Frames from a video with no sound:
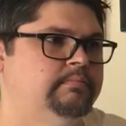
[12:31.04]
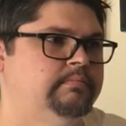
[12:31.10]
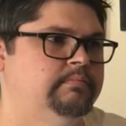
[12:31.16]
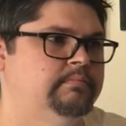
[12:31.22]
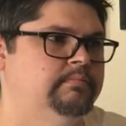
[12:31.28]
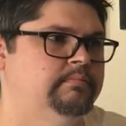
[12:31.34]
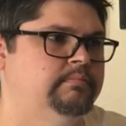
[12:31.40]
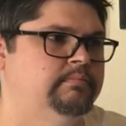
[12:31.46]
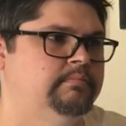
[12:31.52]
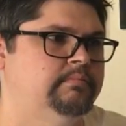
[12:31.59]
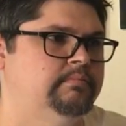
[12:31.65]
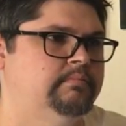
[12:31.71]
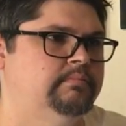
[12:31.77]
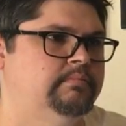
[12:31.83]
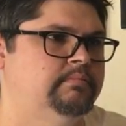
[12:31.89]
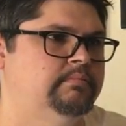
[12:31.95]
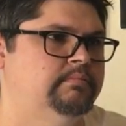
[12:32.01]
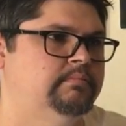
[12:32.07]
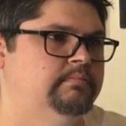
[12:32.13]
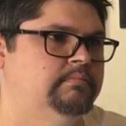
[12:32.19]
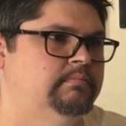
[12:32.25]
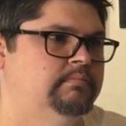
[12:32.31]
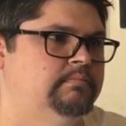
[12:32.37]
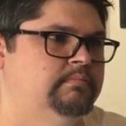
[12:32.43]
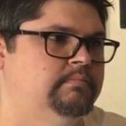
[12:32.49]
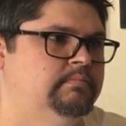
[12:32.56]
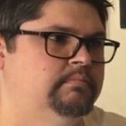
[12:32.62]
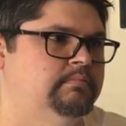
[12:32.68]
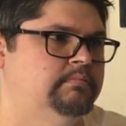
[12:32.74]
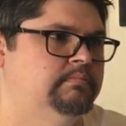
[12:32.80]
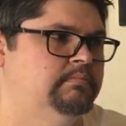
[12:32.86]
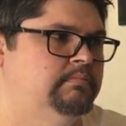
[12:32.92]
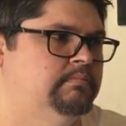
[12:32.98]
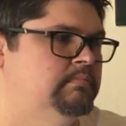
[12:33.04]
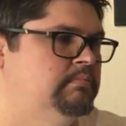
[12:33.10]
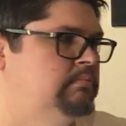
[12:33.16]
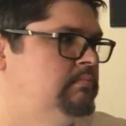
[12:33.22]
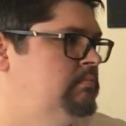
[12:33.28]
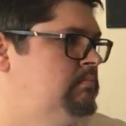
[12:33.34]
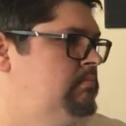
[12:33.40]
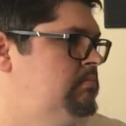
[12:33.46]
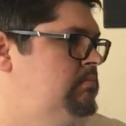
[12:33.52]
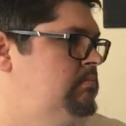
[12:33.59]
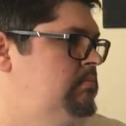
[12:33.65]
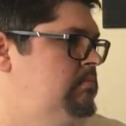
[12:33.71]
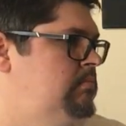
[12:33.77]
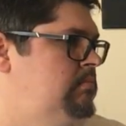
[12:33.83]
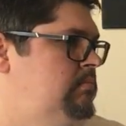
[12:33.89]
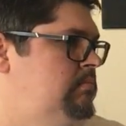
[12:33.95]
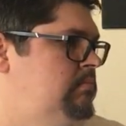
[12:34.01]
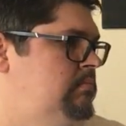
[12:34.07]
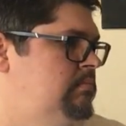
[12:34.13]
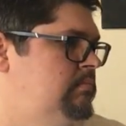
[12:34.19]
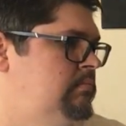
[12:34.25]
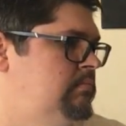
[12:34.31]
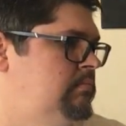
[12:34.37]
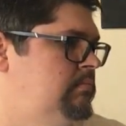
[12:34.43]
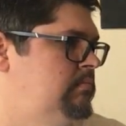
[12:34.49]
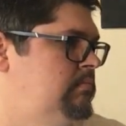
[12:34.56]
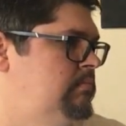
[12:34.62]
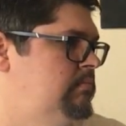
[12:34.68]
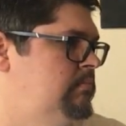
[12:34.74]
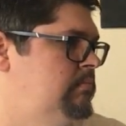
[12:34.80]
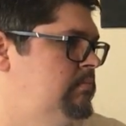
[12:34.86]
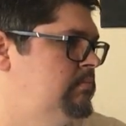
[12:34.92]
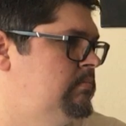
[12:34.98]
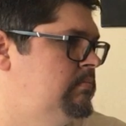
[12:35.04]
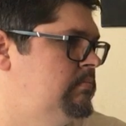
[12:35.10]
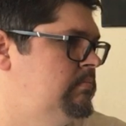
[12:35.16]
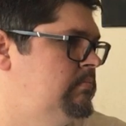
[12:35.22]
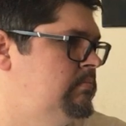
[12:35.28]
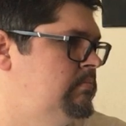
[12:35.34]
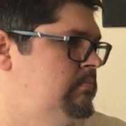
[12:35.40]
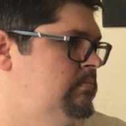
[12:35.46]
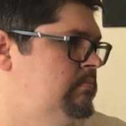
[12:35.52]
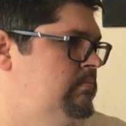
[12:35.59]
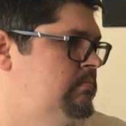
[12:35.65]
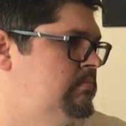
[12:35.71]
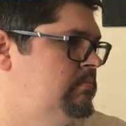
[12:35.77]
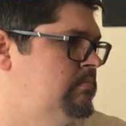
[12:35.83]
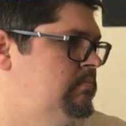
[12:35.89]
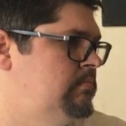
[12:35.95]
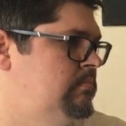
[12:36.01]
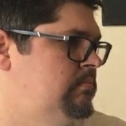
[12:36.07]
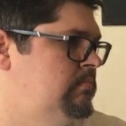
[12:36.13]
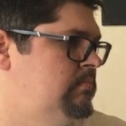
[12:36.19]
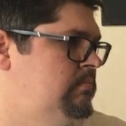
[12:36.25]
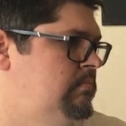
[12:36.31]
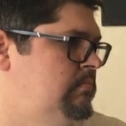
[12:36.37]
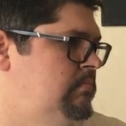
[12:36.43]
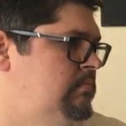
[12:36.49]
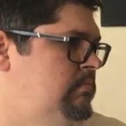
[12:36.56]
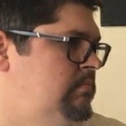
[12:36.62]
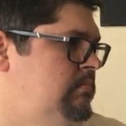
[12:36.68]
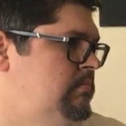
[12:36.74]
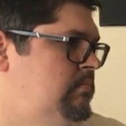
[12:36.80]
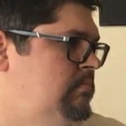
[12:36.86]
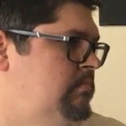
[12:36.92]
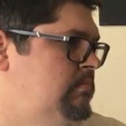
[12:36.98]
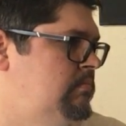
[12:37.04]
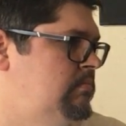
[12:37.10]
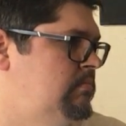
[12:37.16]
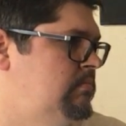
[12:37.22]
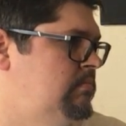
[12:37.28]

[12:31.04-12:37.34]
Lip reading: [no speech]